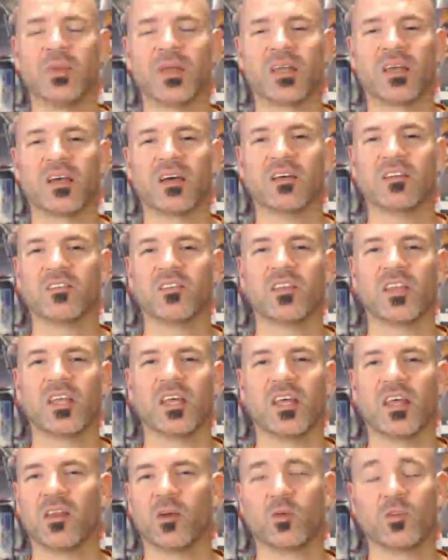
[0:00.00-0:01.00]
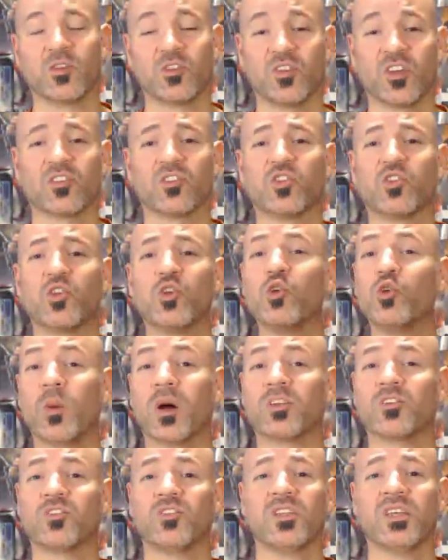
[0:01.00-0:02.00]
because there was just too
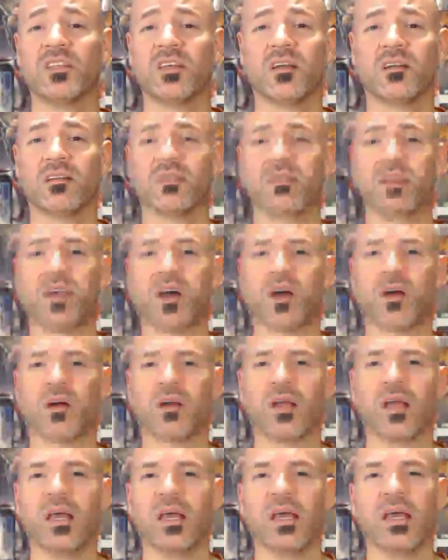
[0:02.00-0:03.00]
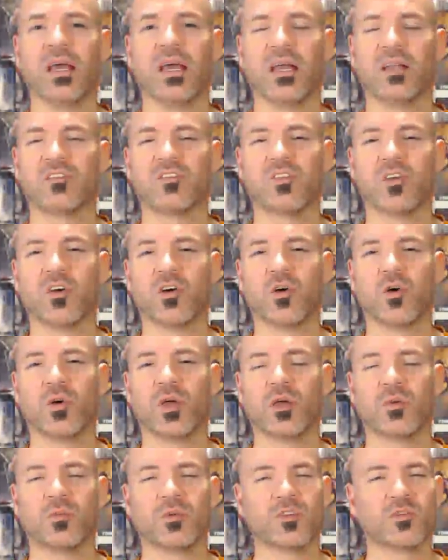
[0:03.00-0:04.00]
much detail in the art, and
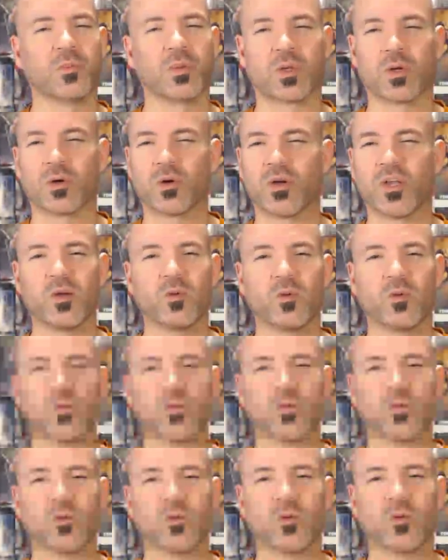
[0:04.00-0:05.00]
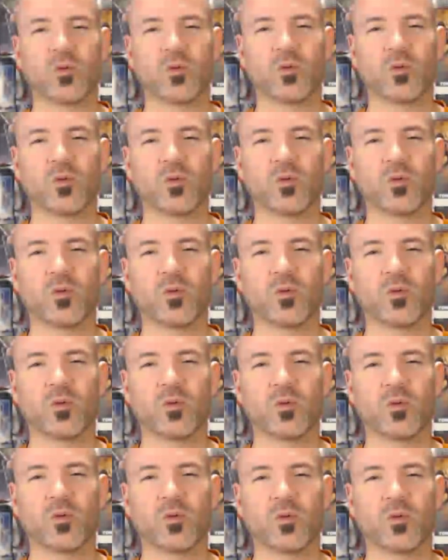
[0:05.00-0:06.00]
so it was blurry once they tried to
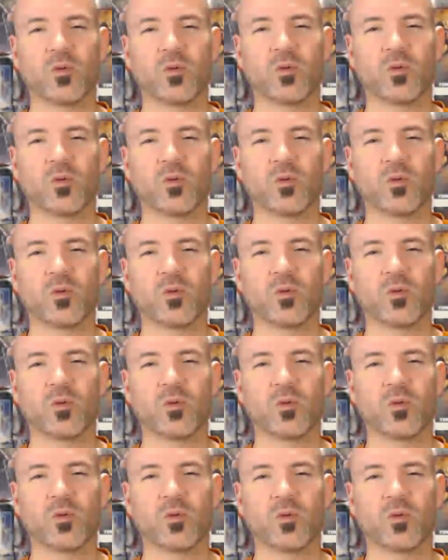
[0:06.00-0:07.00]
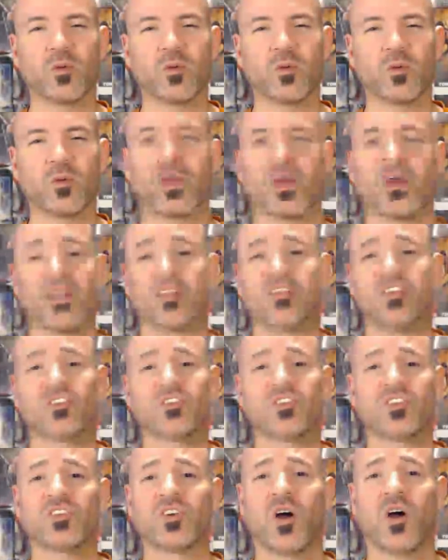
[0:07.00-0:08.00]
print it on the plastic covers. In
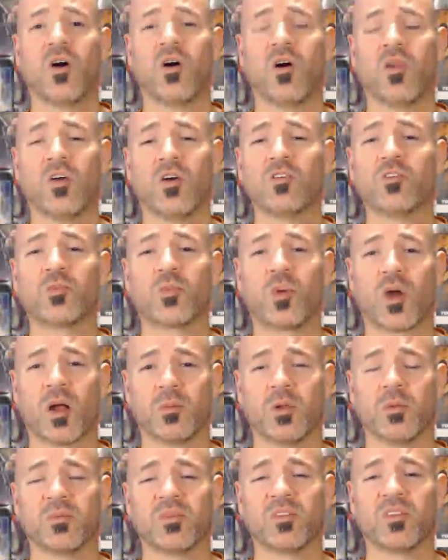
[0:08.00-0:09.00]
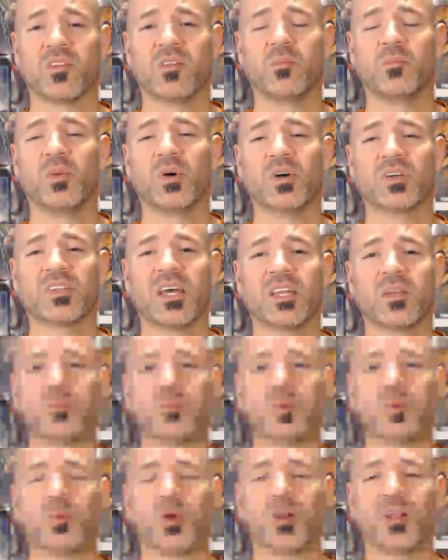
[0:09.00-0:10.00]
addition to all those problems, the books had to
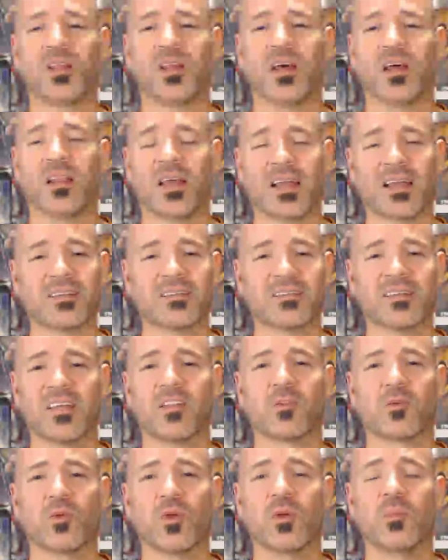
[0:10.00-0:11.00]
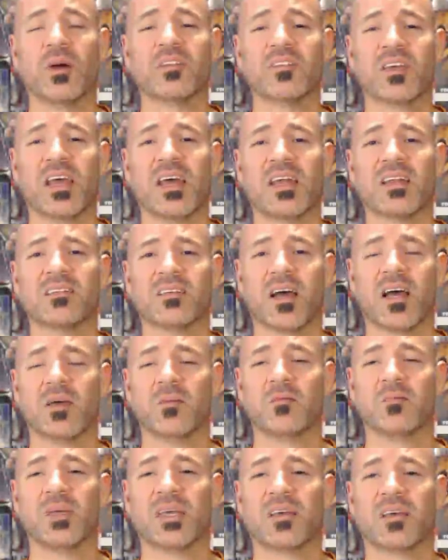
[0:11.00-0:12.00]
be printed, like I said, 3 months ahead of
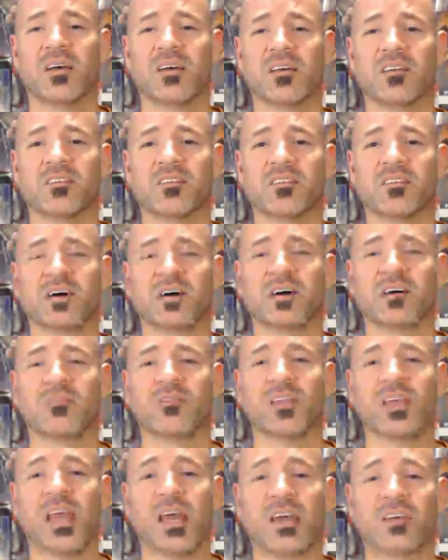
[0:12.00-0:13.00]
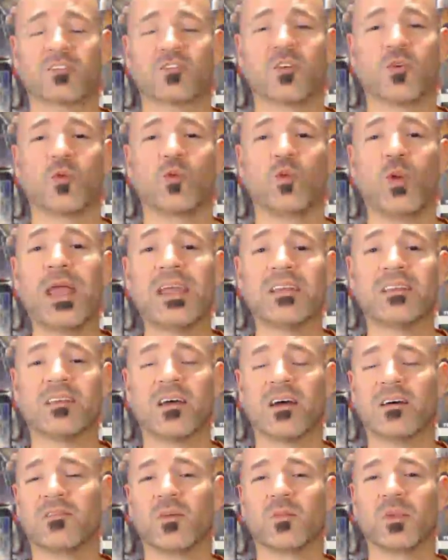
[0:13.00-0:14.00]
time because of the extra
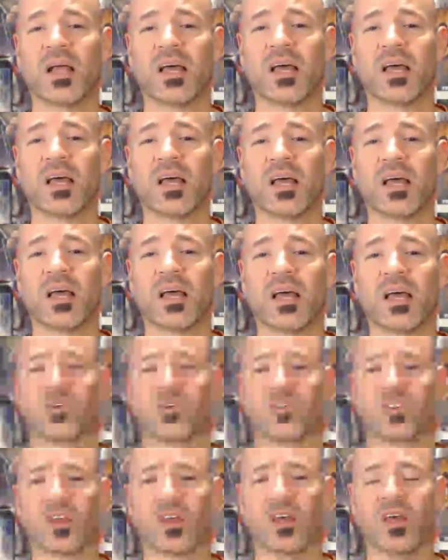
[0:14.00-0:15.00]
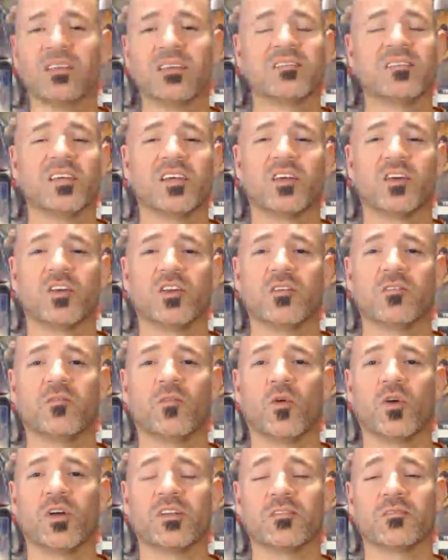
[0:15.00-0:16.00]
weight of the plastic covers. DC couldn't
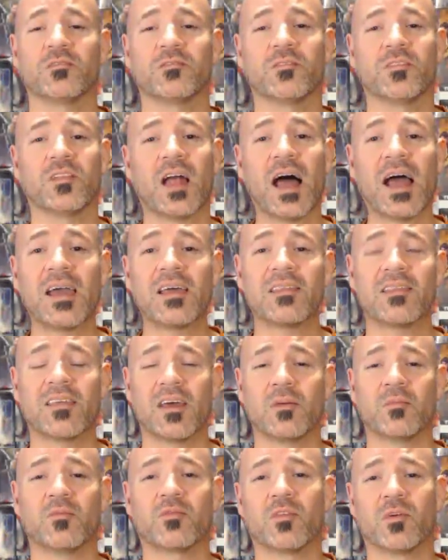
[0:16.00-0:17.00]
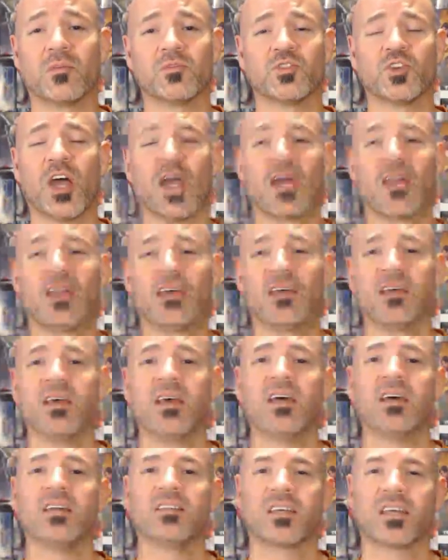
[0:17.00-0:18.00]
afford to fly them from China
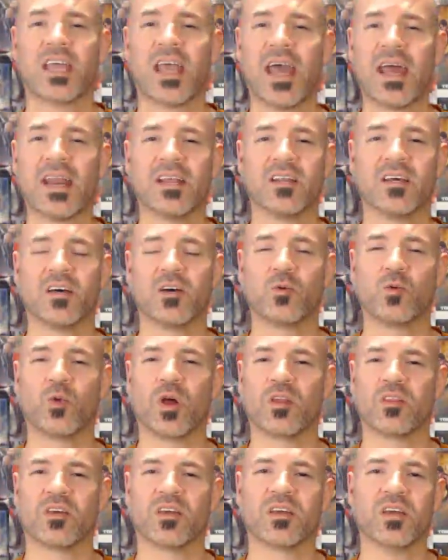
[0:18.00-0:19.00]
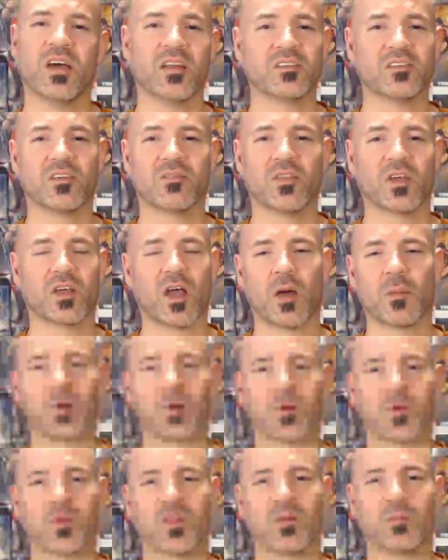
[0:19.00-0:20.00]
to Canada, where the guts of the
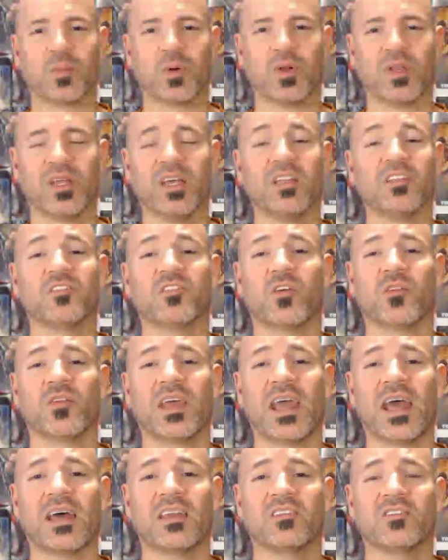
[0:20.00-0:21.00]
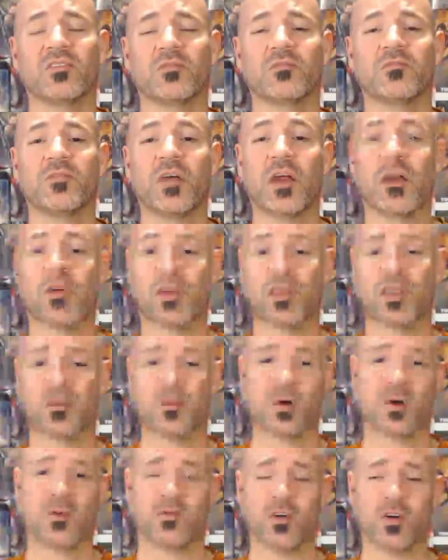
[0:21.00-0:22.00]
comic were then put in, so they had to ferry
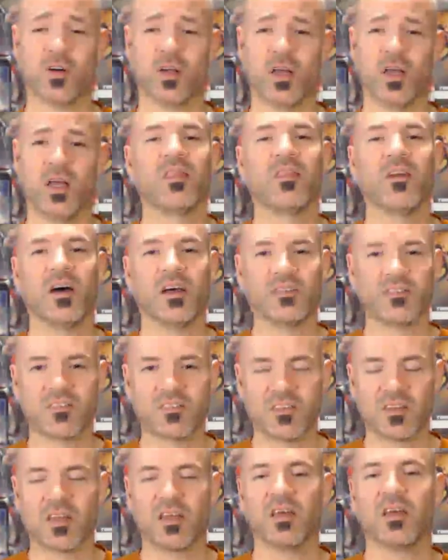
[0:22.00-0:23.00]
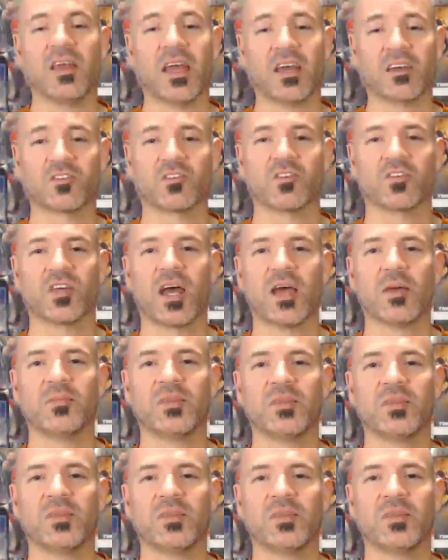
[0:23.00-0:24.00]
them over. Thus, the extra time
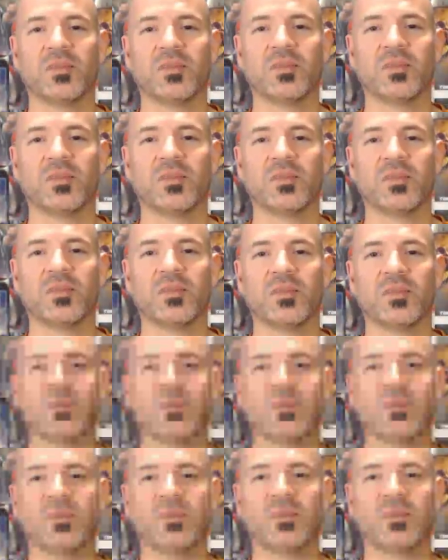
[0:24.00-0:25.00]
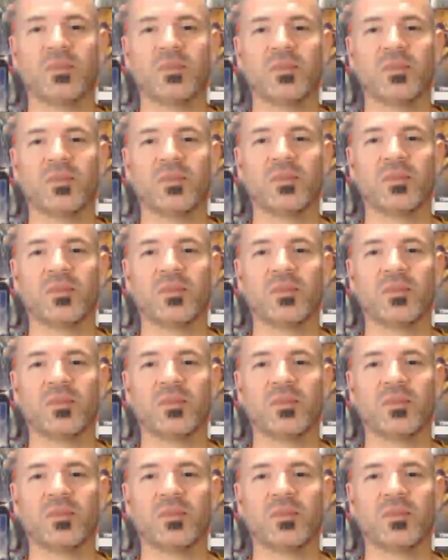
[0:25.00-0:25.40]
DC needed to get them shipped.